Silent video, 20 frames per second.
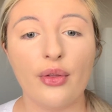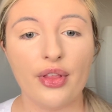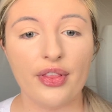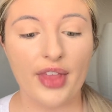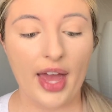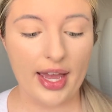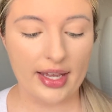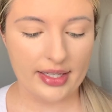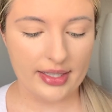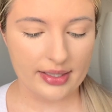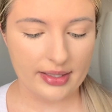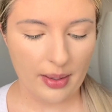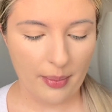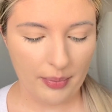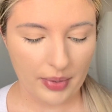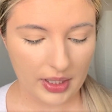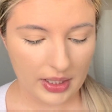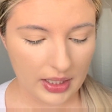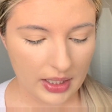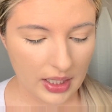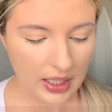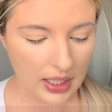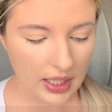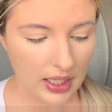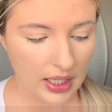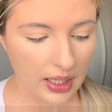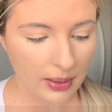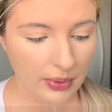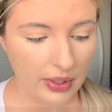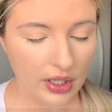that that is blended
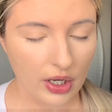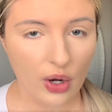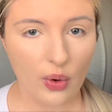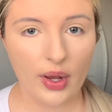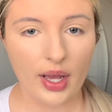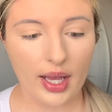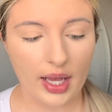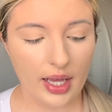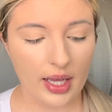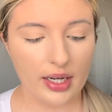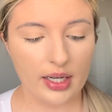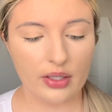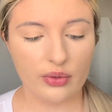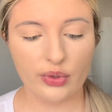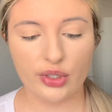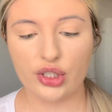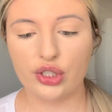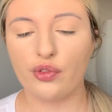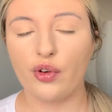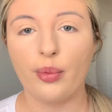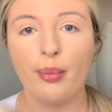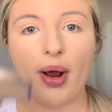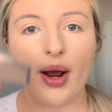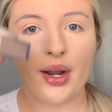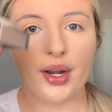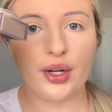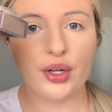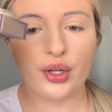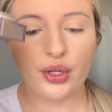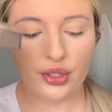in, I'm gonna go ahead and reach for
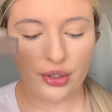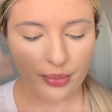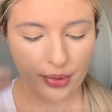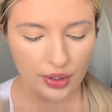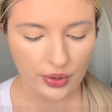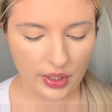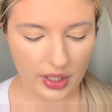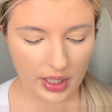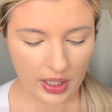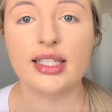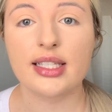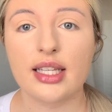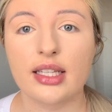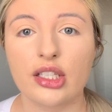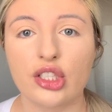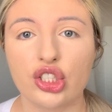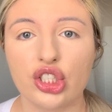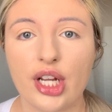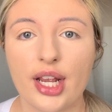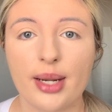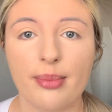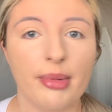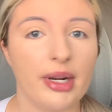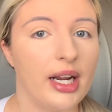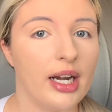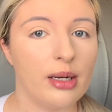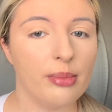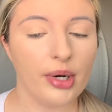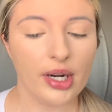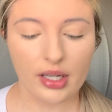my Huda Beauty. It's in the shade
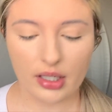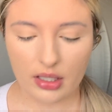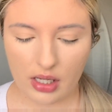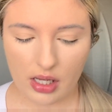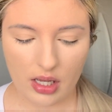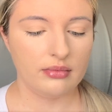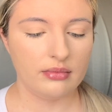Banana Bread.